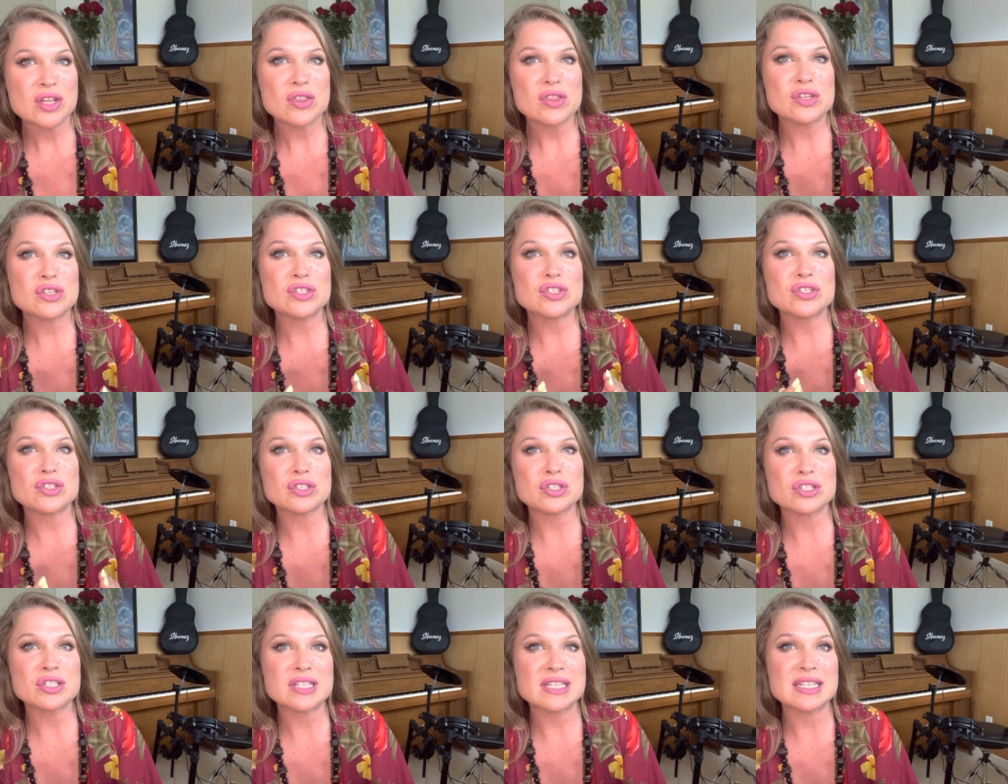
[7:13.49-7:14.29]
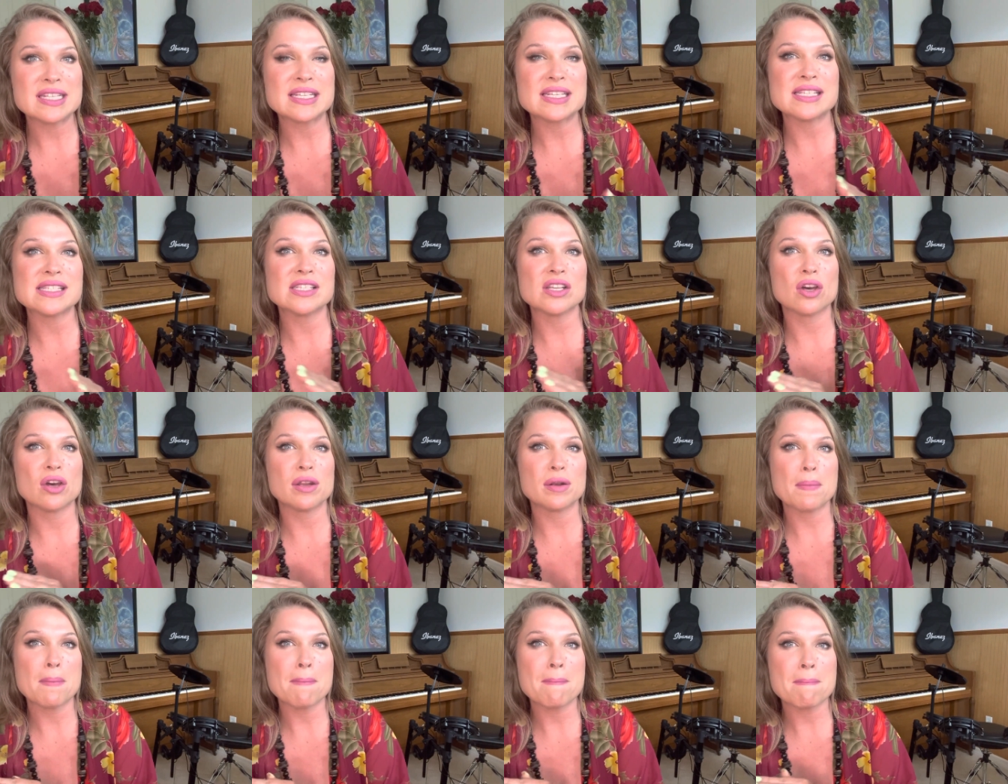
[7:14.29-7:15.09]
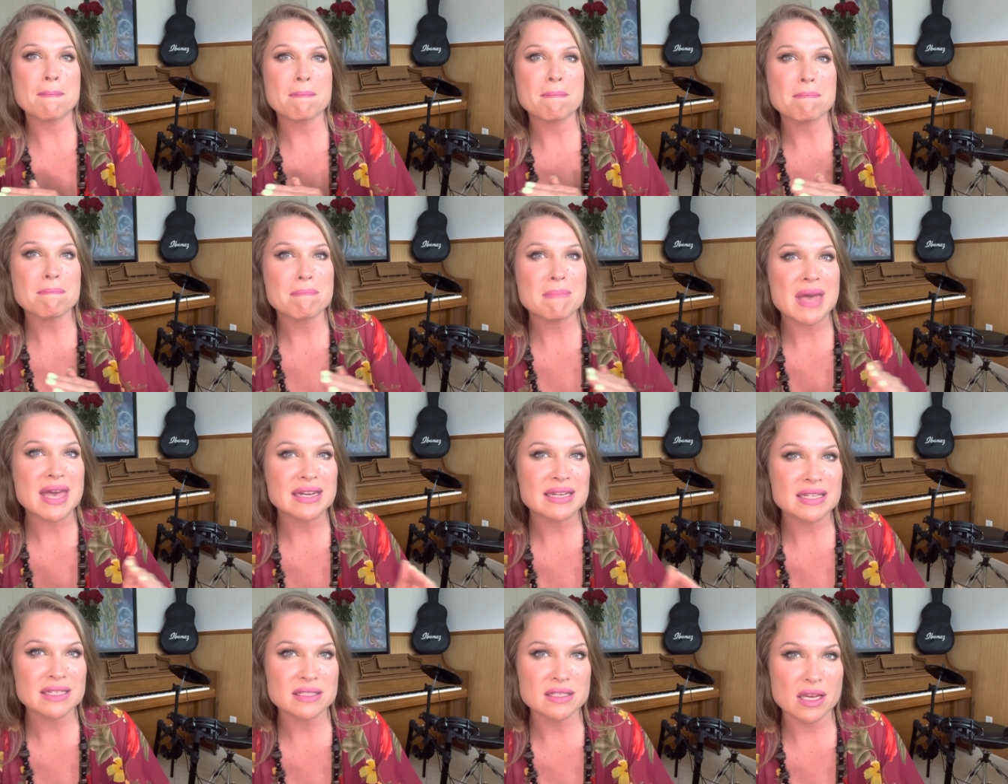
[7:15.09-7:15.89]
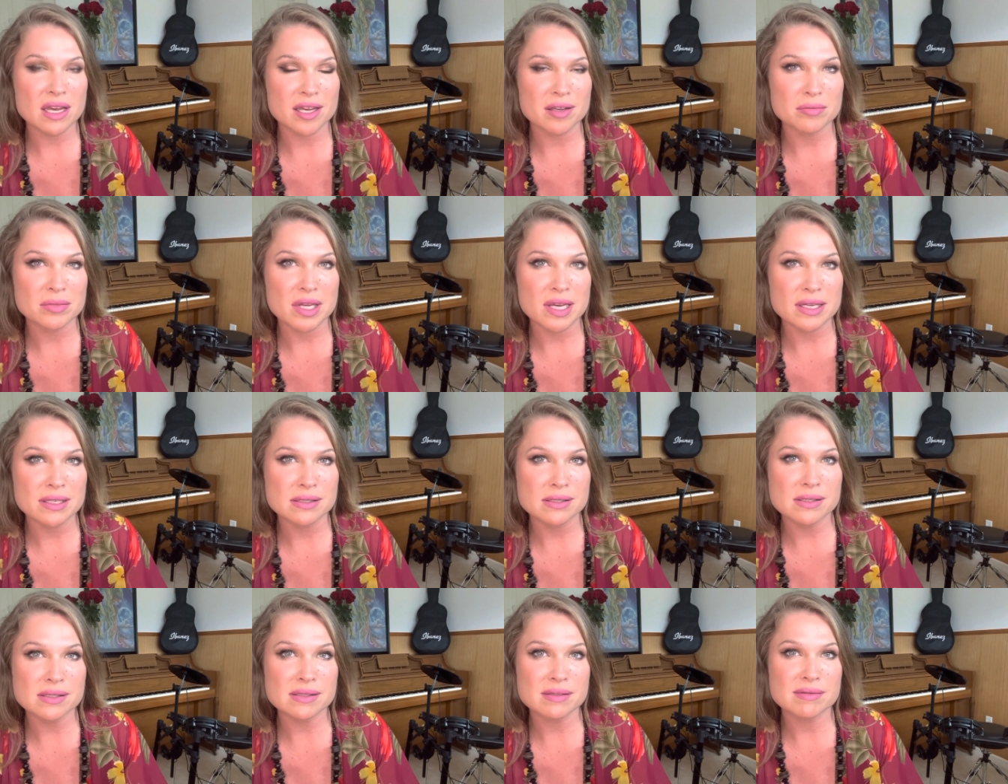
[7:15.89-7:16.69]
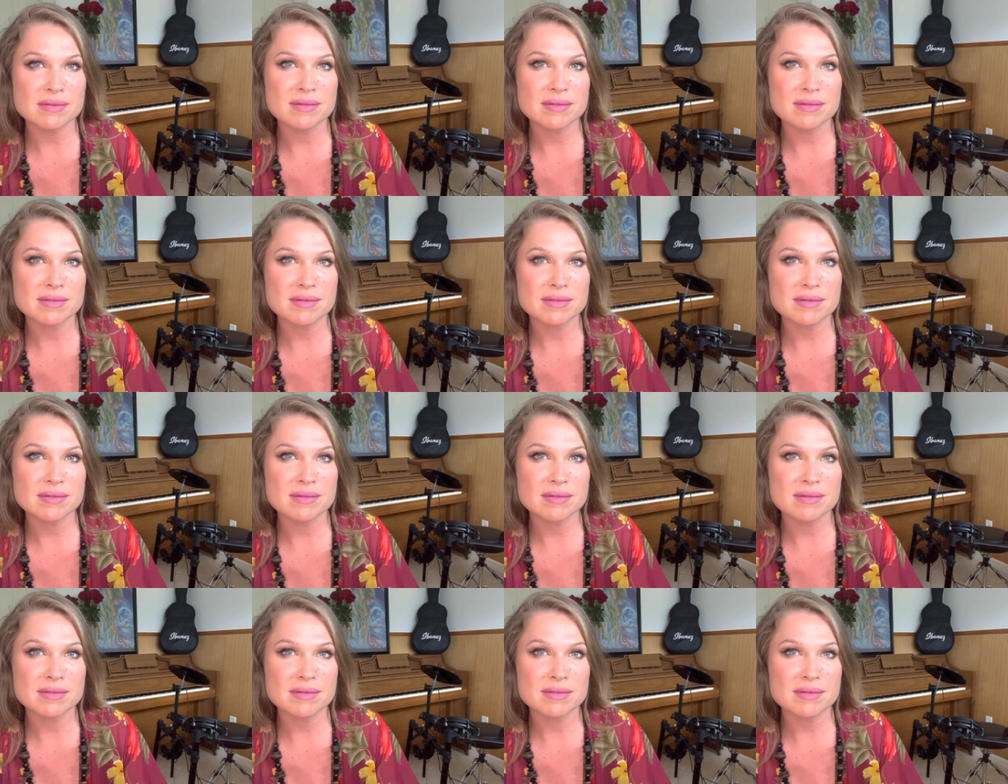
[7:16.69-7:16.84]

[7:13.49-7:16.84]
the journey is on many timelines